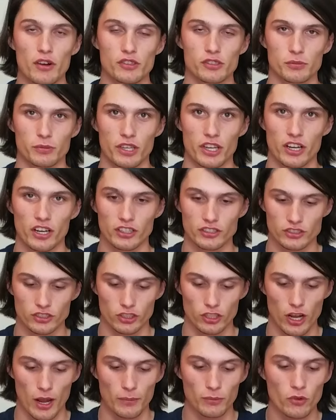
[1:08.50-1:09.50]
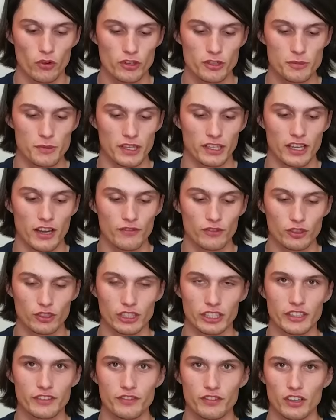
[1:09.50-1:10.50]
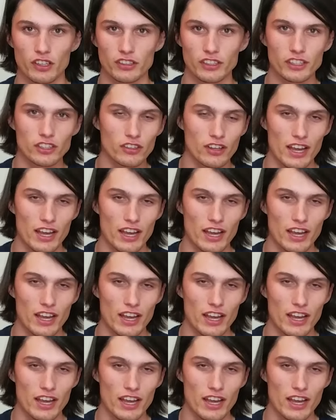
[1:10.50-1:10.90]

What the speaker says: some character, I'm going to make every leaf a little